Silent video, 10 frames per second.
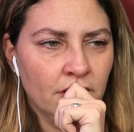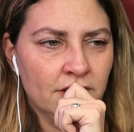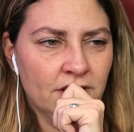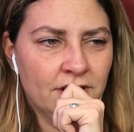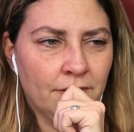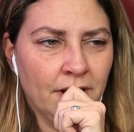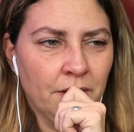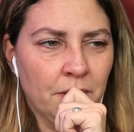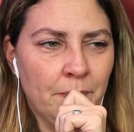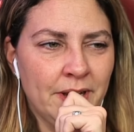Just a
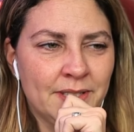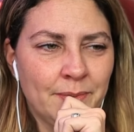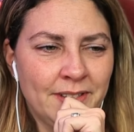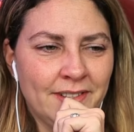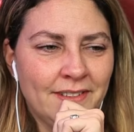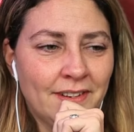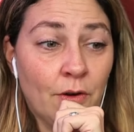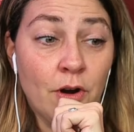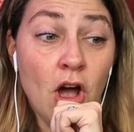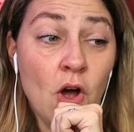regular old basement.
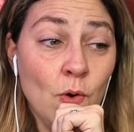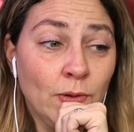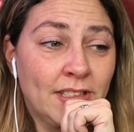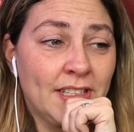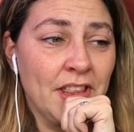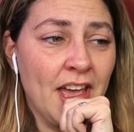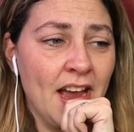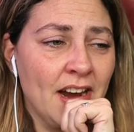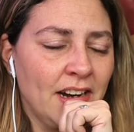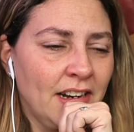Oh no, it's still
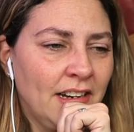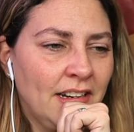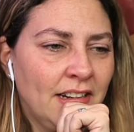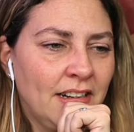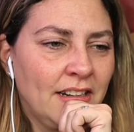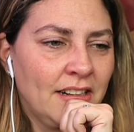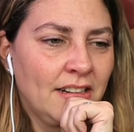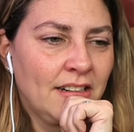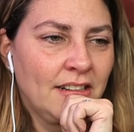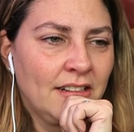there!
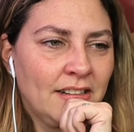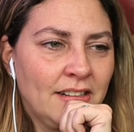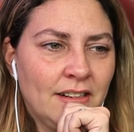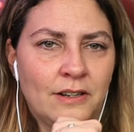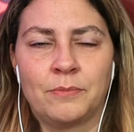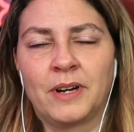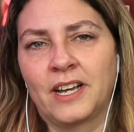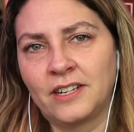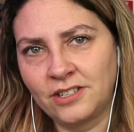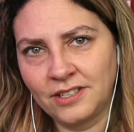Oh my
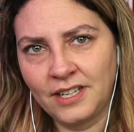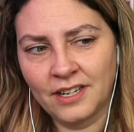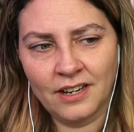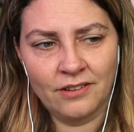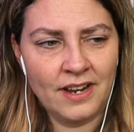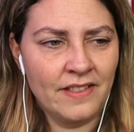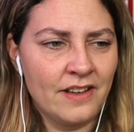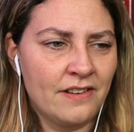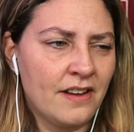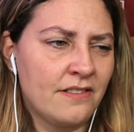gosh, is he gonna go down
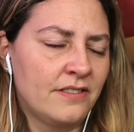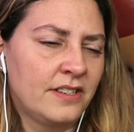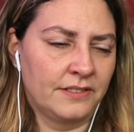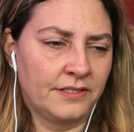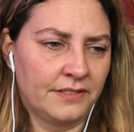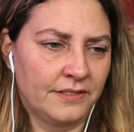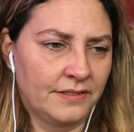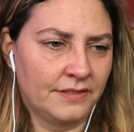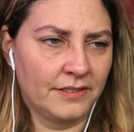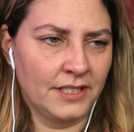there now?
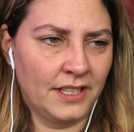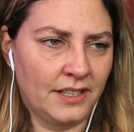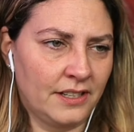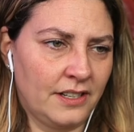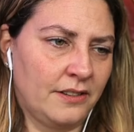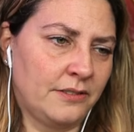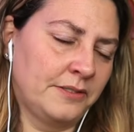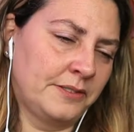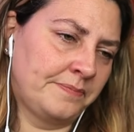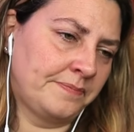What's he gonna do?
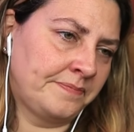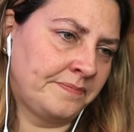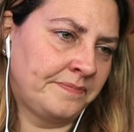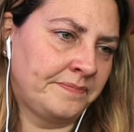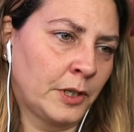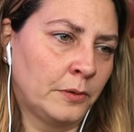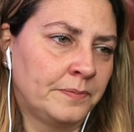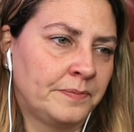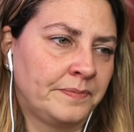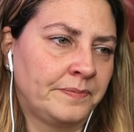Nope.
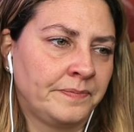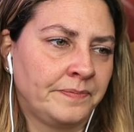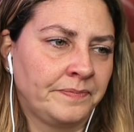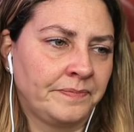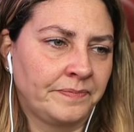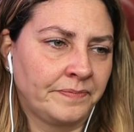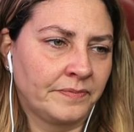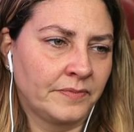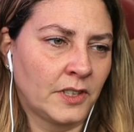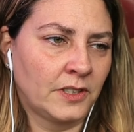
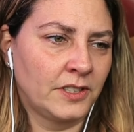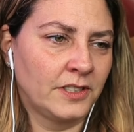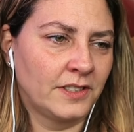There she is.